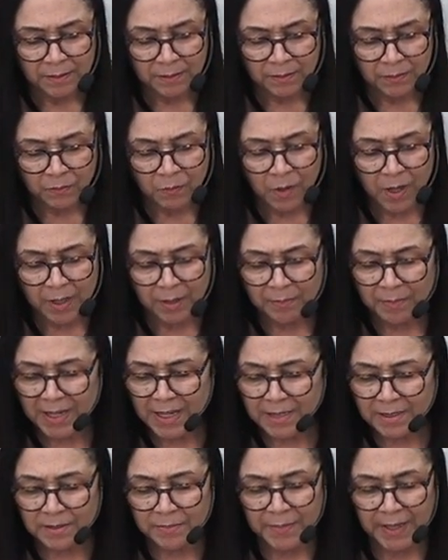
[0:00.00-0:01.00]
one
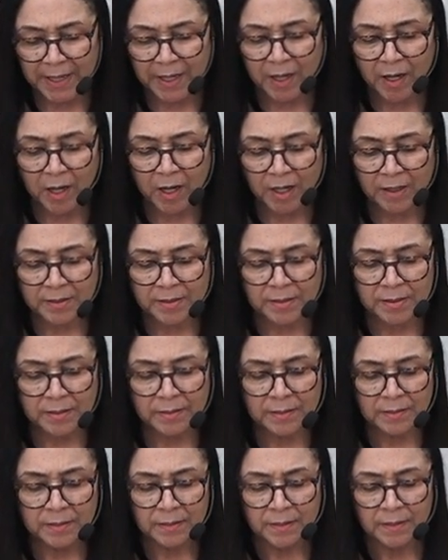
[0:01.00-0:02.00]
bless my heart
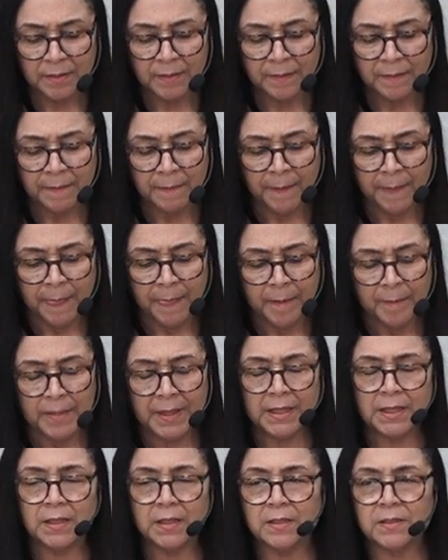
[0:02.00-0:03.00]

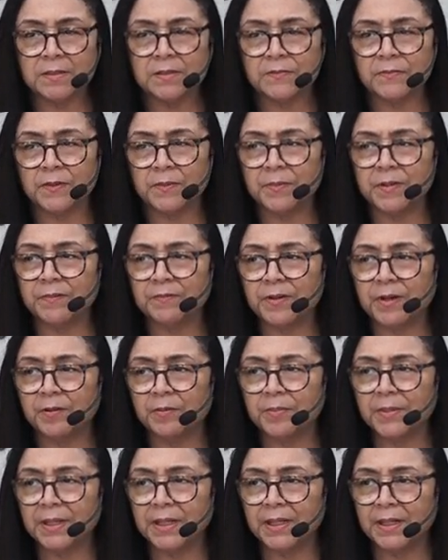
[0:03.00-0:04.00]
because from the very
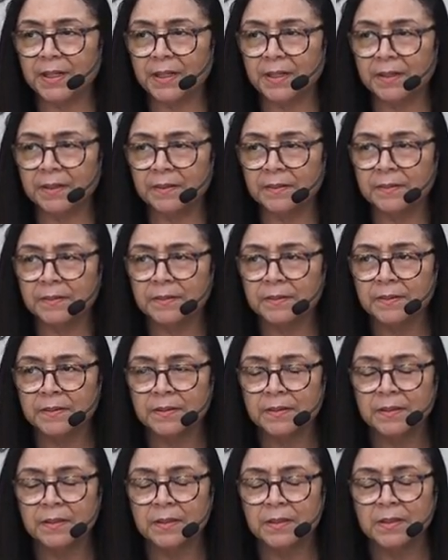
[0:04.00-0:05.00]
beginning
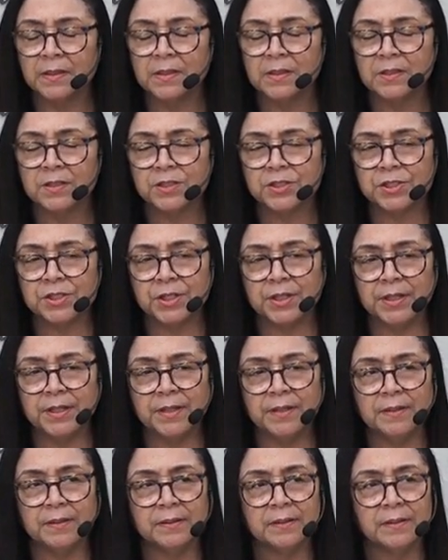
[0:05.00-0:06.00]

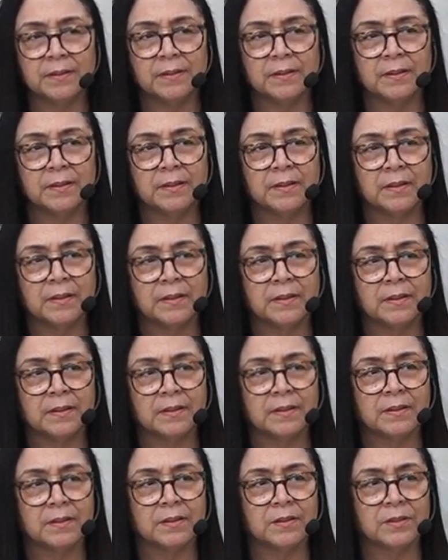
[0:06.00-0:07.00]
she
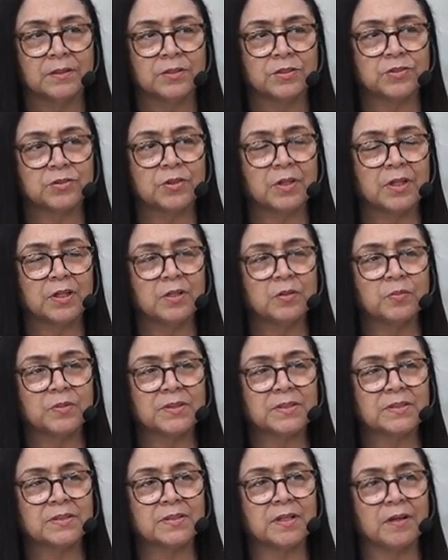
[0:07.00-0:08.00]
struggled with
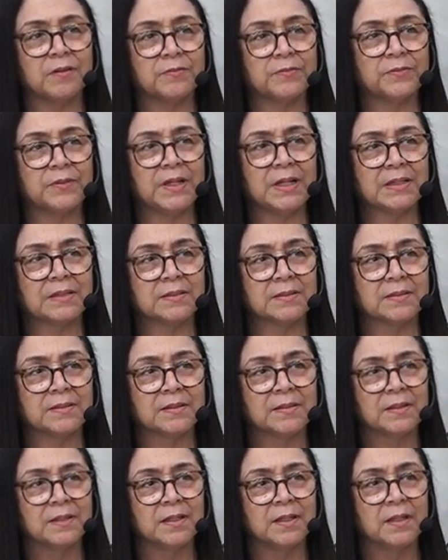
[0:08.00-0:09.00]
stuff that
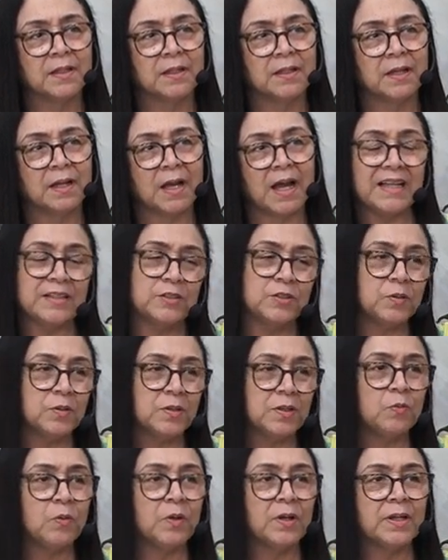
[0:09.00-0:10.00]
I told
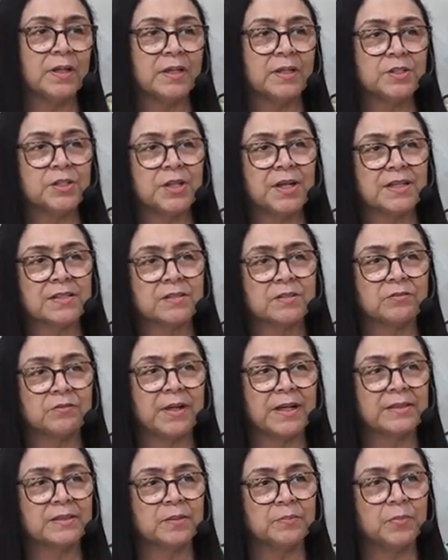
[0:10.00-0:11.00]
her one day she has to
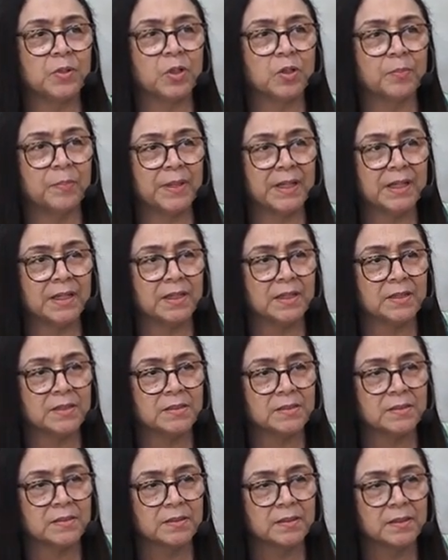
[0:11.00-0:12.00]
write a book
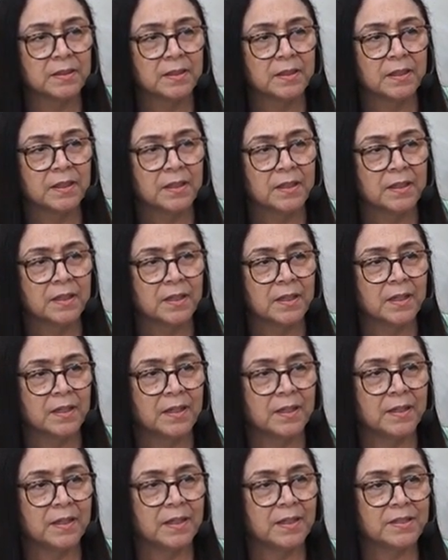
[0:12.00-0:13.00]
because
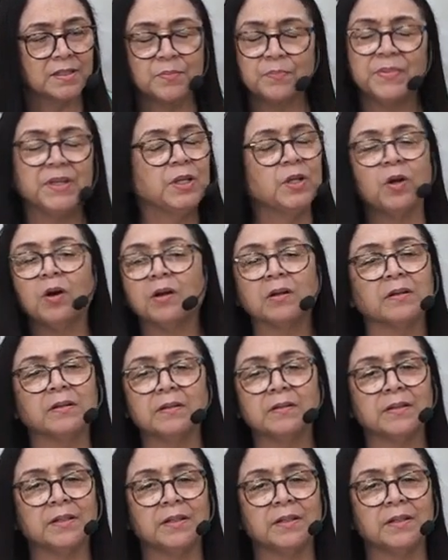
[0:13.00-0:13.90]
it's beyond